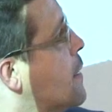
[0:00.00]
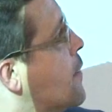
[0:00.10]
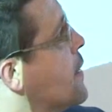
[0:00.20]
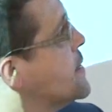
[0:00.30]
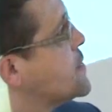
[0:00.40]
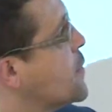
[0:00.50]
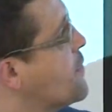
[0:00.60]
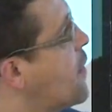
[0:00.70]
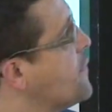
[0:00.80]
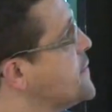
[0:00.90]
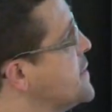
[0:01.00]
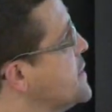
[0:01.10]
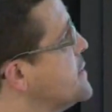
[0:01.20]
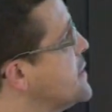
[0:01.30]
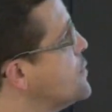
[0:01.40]
All right, so we have
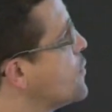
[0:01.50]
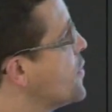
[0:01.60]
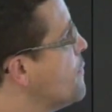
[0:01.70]
offices in North